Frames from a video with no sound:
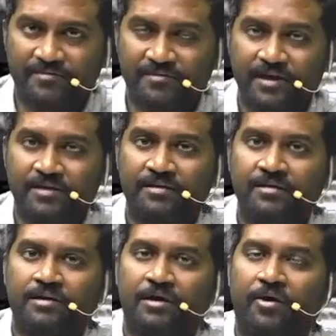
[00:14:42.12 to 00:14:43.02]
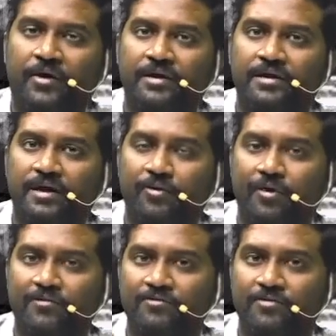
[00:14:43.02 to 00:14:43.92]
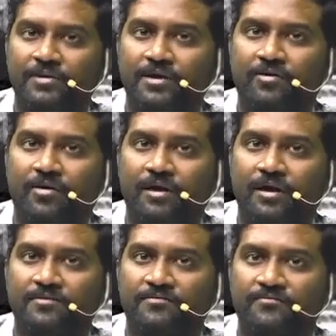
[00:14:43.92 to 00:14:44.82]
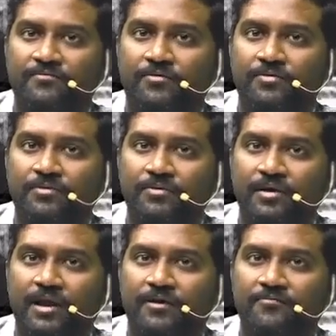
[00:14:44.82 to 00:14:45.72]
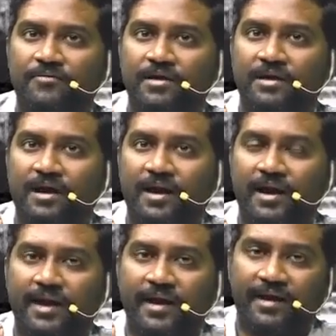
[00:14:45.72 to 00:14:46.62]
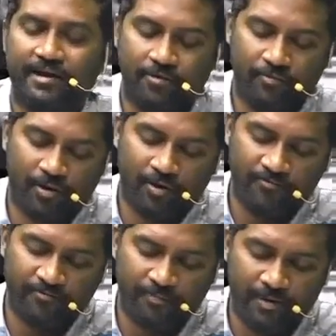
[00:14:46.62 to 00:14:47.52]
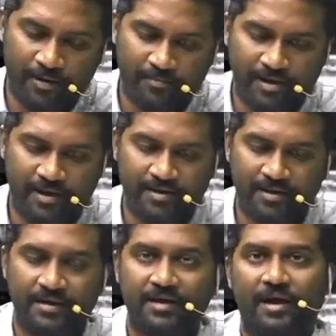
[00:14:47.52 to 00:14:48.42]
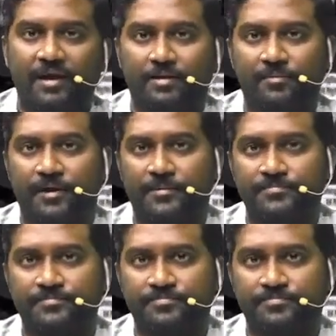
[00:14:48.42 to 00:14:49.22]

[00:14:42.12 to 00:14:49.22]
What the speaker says: wing sign, or it can also be called as photographic negative of pulmonary edema.